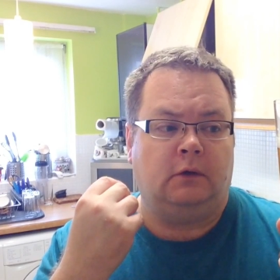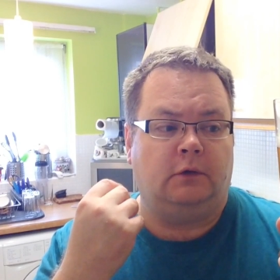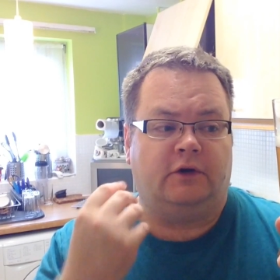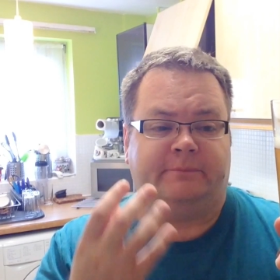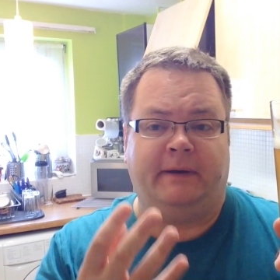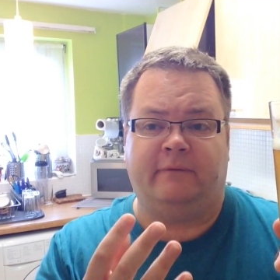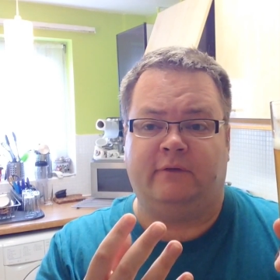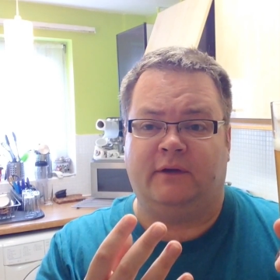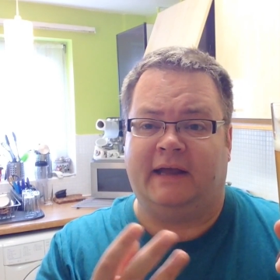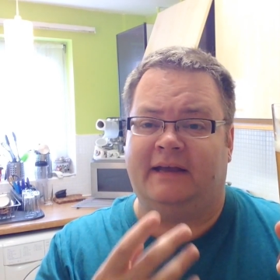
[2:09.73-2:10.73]
Nice
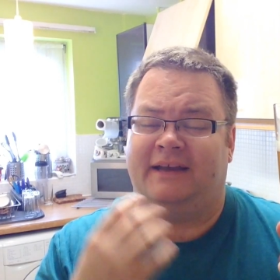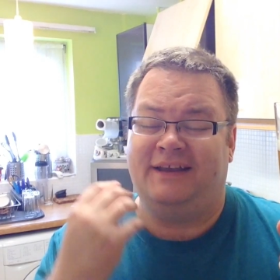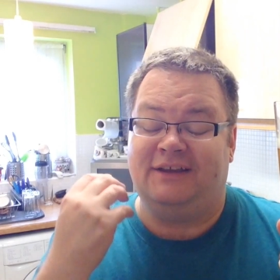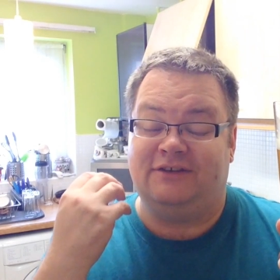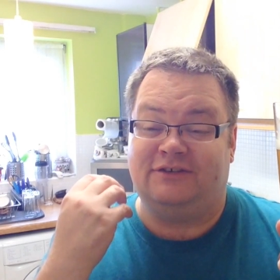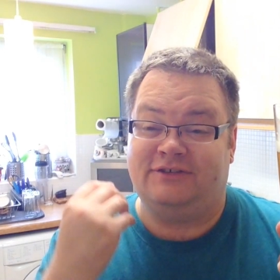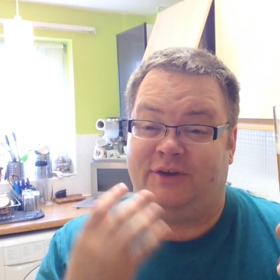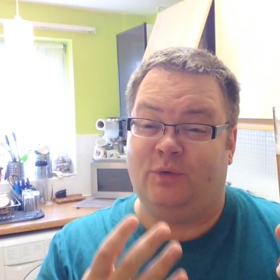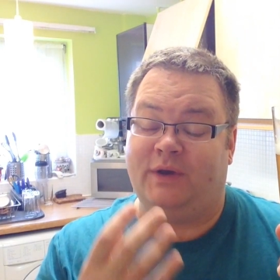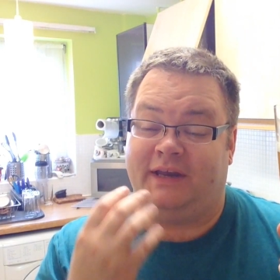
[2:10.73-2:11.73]
mouthful of that.
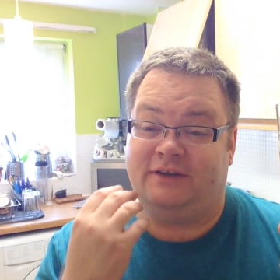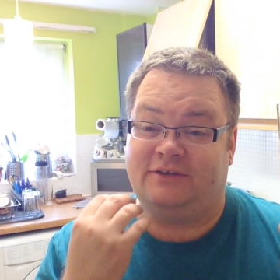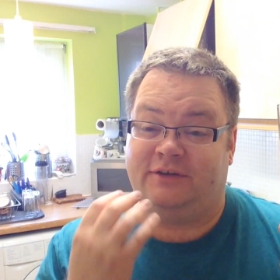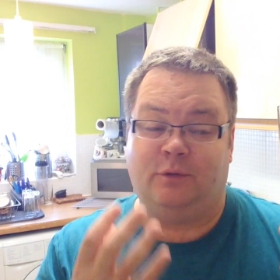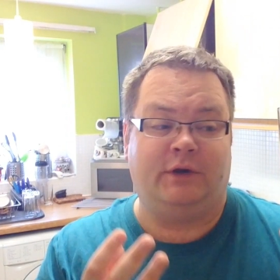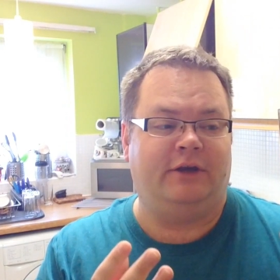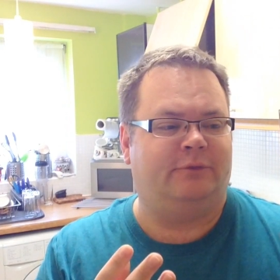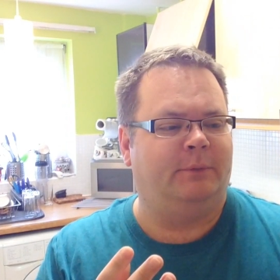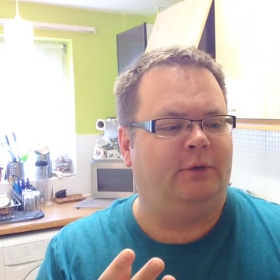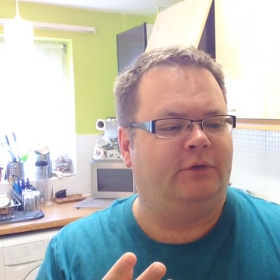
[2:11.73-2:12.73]
Silky, silky
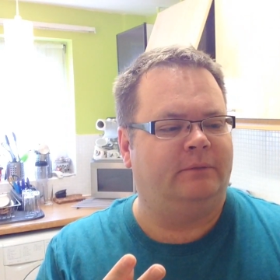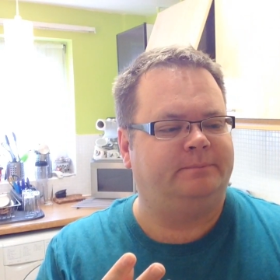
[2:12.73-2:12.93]
smooth.